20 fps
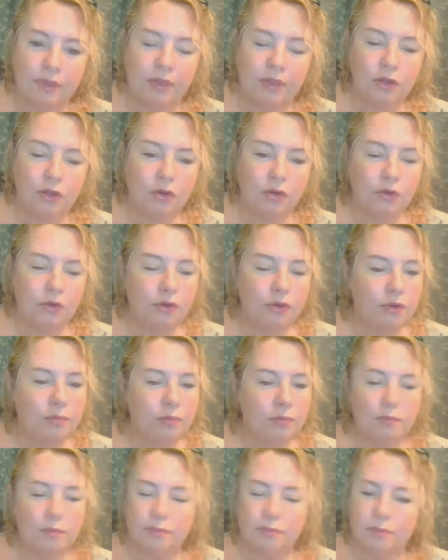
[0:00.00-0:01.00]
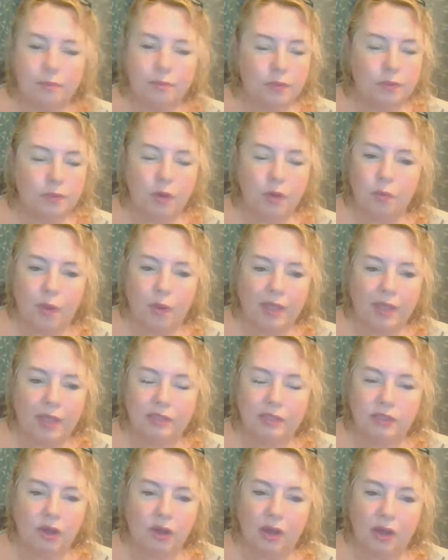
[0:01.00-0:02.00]
don't
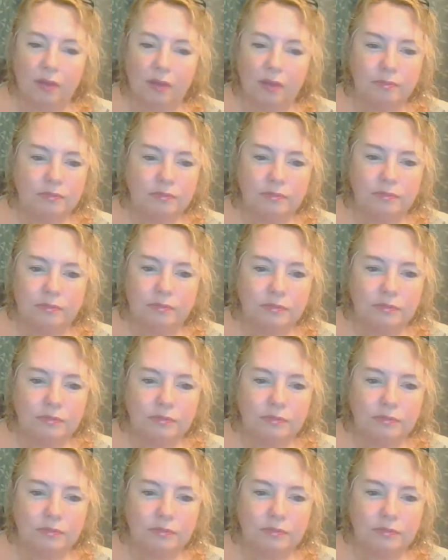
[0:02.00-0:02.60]
waste time